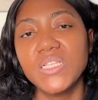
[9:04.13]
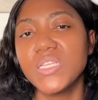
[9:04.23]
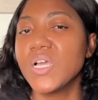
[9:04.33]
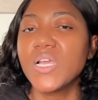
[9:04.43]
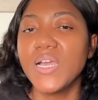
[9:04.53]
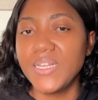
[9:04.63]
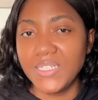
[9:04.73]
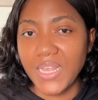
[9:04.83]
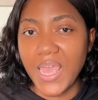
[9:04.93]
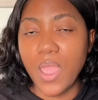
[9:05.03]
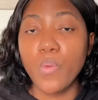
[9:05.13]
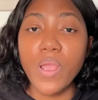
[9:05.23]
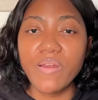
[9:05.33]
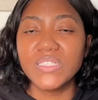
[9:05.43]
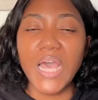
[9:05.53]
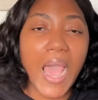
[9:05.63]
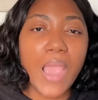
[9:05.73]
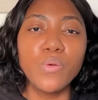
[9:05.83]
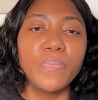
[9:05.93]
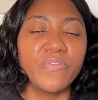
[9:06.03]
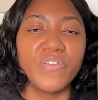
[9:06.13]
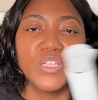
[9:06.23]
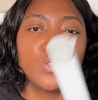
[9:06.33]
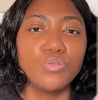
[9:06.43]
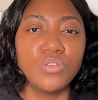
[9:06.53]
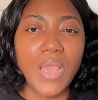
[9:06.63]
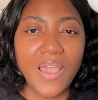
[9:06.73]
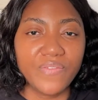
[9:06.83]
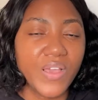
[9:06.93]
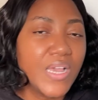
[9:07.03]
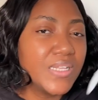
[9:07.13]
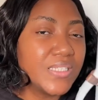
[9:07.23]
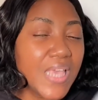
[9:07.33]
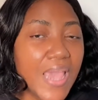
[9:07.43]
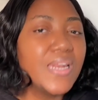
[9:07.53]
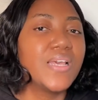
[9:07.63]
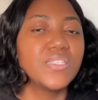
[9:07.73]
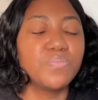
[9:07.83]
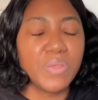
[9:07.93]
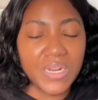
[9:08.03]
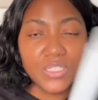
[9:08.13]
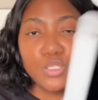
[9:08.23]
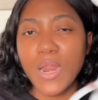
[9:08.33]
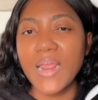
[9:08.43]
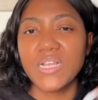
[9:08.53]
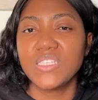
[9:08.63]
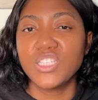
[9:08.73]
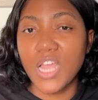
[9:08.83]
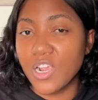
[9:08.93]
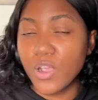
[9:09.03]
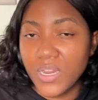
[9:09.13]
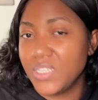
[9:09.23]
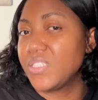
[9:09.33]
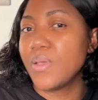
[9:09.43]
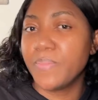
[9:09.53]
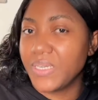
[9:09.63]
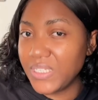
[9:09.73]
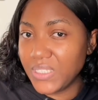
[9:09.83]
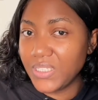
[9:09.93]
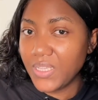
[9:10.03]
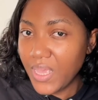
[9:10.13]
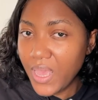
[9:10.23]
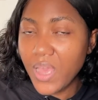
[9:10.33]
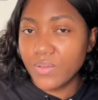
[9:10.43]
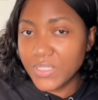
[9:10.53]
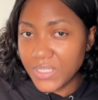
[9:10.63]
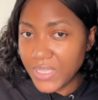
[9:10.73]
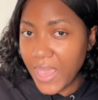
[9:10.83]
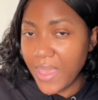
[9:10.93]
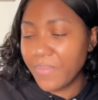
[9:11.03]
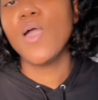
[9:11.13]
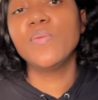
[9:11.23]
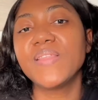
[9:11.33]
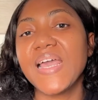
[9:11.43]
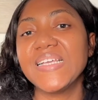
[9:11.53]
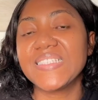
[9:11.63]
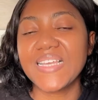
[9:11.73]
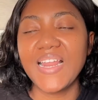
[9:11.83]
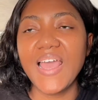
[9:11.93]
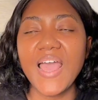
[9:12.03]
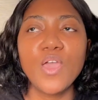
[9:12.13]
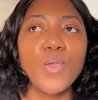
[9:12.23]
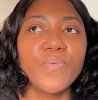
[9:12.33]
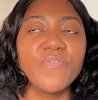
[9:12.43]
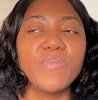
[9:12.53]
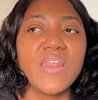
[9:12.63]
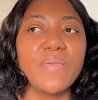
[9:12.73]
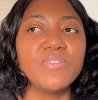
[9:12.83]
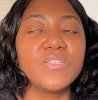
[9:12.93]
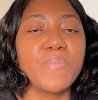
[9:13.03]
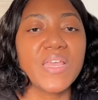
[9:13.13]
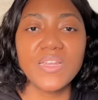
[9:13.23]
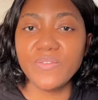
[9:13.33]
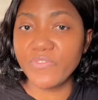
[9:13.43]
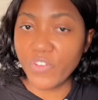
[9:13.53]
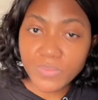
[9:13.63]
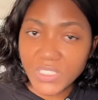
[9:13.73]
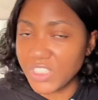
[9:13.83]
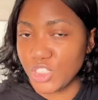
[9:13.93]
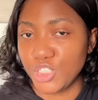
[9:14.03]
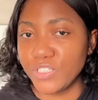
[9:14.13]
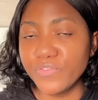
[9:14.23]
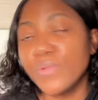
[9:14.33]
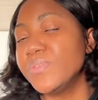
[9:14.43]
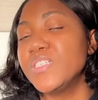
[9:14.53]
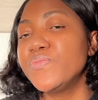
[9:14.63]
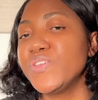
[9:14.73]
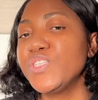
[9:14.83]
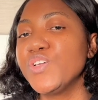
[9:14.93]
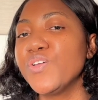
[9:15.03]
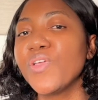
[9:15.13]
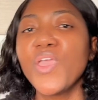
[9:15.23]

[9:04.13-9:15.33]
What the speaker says: on curling the hair, whereas I would prefer to have 10 less minutes so that I can start curling somebody else's hair. Hope that is clear. I hope you've been able to make an informed decision from this video